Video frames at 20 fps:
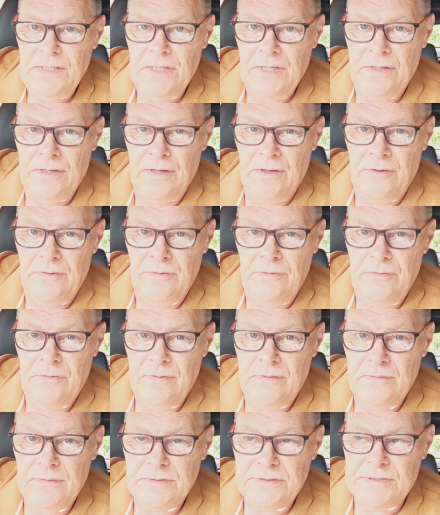you
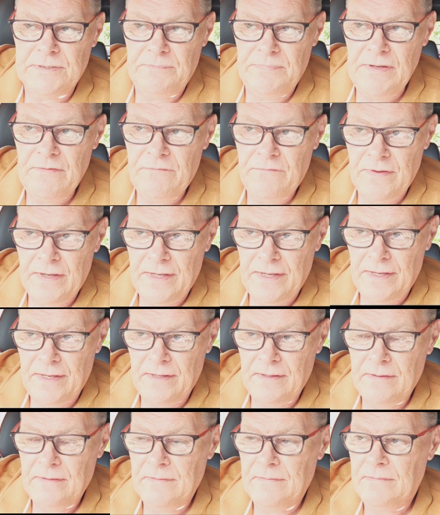know, to be
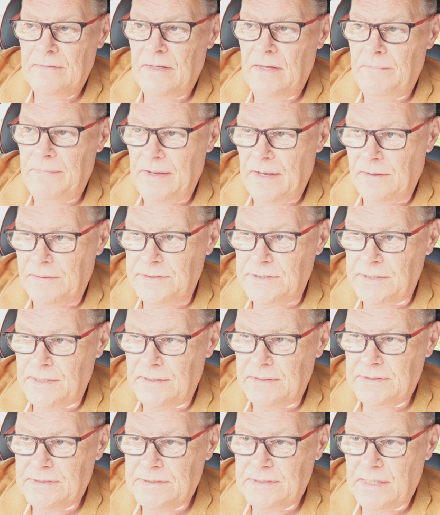fair about
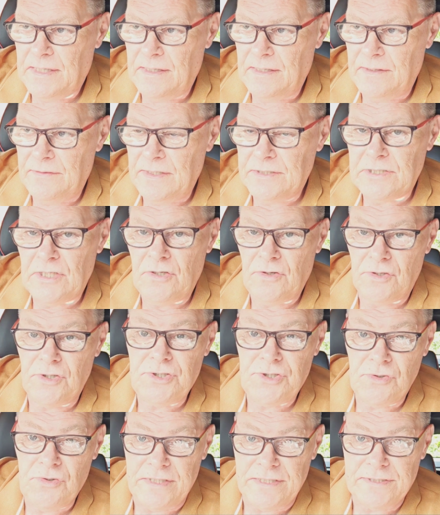it, there's a lot
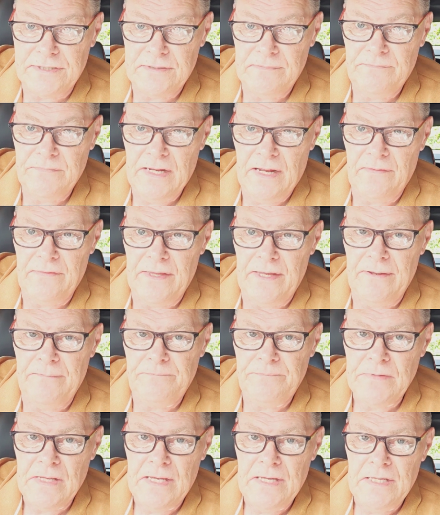of choice out
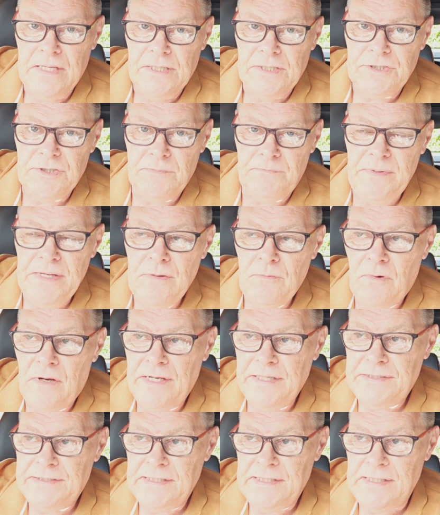there. So
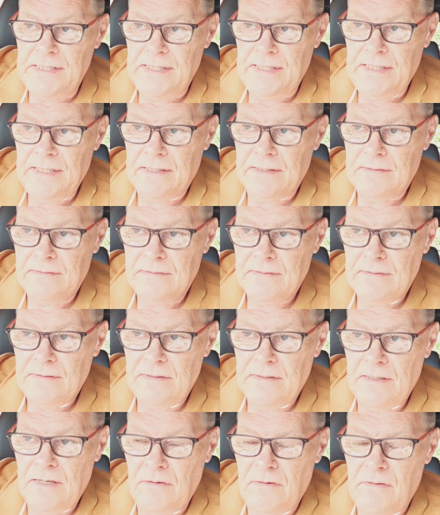BYD
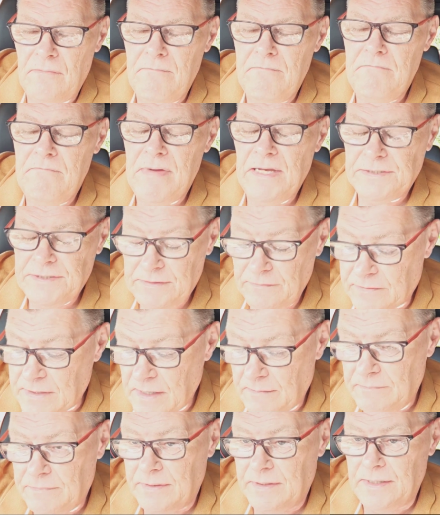are a massive
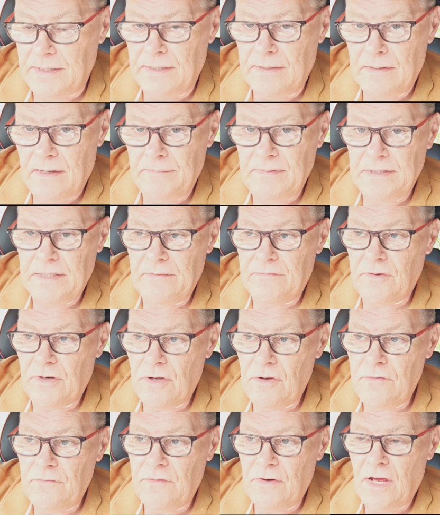company. I mean, they've got
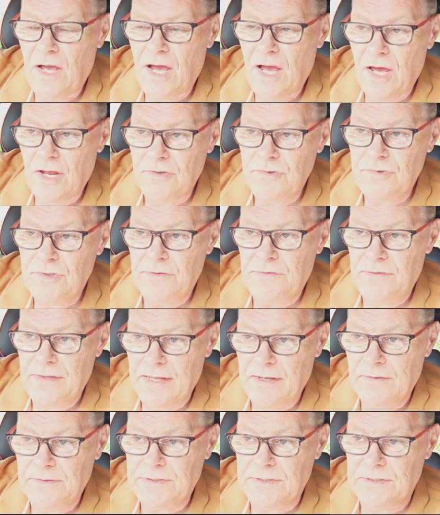over
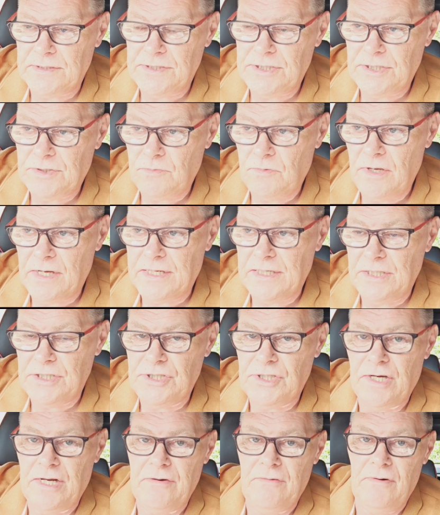100,000 just working in
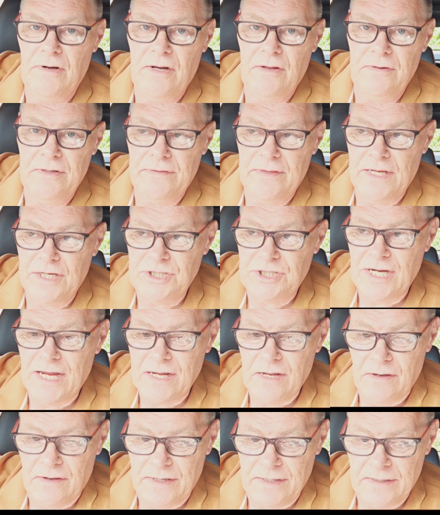China alone in their
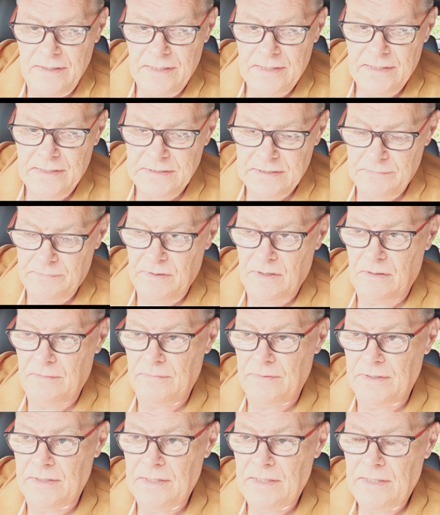Shanghai
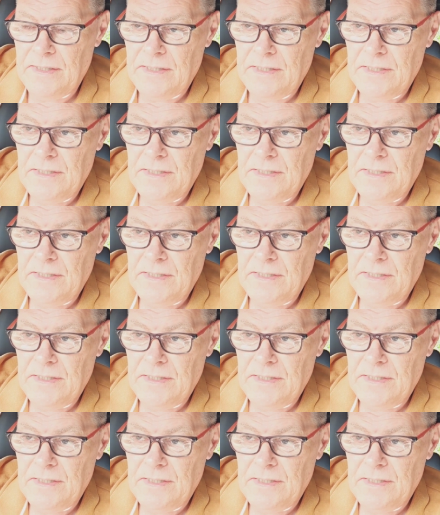department